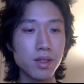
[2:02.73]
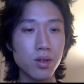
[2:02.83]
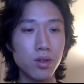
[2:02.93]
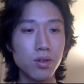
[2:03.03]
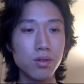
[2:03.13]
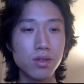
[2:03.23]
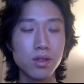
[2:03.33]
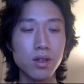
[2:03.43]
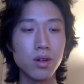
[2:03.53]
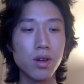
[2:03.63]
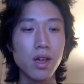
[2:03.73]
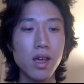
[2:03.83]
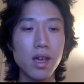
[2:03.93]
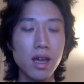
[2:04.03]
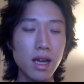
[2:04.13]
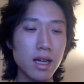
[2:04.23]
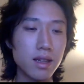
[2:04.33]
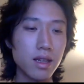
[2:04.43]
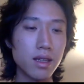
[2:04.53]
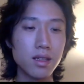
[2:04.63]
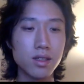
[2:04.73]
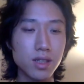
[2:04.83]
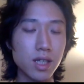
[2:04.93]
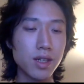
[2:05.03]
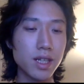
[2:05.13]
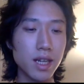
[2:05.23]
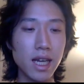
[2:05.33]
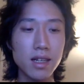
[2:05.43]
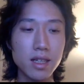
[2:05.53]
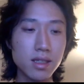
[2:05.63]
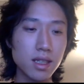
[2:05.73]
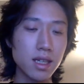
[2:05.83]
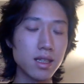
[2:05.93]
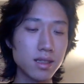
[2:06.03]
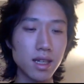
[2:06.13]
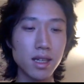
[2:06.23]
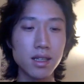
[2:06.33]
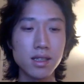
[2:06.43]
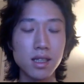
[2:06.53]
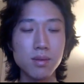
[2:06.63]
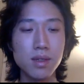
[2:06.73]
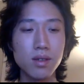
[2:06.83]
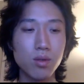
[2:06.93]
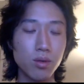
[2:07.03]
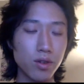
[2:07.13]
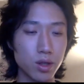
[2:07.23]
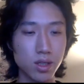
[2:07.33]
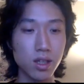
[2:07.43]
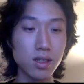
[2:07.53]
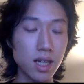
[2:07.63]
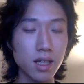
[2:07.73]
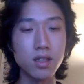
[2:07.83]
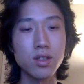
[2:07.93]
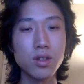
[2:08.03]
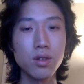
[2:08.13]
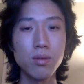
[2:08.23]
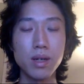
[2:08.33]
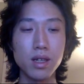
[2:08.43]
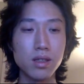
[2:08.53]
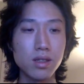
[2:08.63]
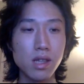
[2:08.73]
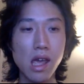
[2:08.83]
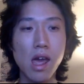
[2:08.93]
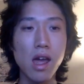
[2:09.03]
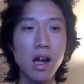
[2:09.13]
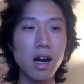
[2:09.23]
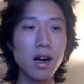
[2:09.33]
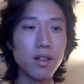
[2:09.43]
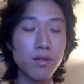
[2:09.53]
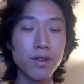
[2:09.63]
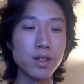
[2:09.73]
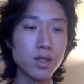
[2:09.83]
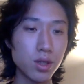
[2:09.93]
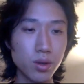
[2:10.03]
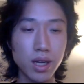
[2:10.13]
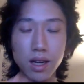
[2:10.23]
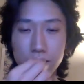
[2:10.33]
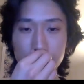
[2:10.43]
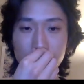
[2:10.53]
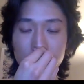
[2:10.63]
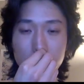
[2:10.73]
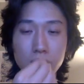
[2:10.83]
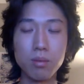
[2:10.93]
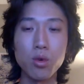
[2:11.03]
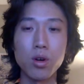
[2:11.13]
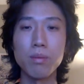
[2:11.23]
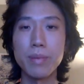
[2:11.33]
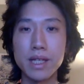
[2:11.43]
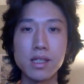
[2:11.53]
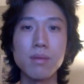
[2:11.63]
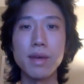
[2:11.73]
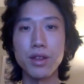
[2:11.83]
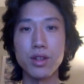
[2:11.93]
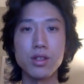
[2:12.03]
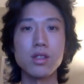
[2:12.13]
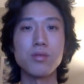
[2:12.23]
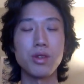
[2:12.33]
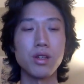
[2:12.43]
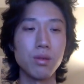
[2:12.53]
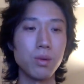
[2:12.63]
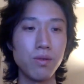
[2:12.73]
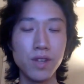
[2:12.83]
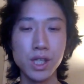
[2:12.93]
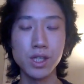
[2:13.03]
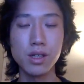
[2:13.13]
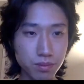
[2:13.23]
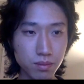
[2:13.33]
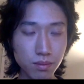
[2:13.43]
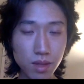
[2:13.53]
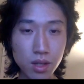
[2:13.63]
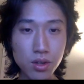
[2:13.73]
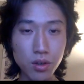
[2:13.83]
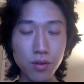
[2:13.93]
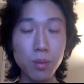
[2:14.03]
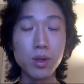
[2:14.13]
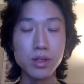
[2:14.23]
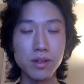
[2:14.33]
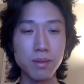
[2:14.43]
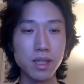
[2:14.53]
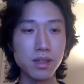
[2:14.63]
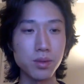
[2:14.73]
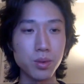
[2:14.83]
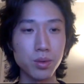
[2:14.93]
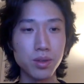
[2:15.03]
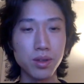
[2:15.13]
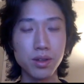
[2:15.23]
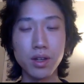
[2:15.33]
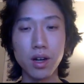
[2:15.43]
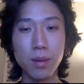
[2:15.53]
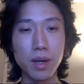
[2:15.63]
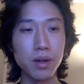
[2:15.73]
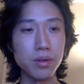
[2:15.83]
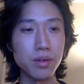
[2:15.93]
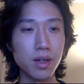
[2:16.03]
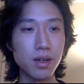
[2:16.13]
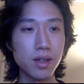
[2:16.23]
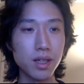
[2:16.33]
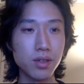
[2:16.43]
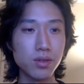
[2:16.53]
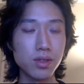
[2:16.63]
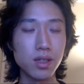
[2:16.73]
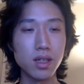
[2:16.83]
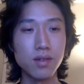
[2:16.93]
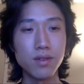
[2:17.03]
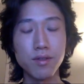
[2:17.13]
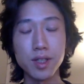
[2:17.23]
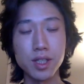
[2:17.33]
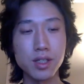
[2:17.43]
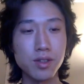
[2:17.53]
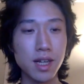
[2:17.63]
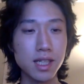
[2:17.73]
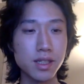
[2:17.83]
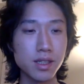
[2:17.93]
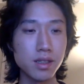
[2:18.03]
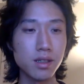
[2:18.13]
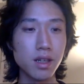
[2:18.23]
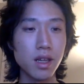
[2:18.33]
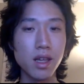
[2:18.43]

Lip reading: as a whole. And then there's generating candidates and aesthetic assessment. We'll focus on the second two because the first two kind of are more basic methods within computer vision. So for most of the methods, we'll talk about they use CNN for feature extraction,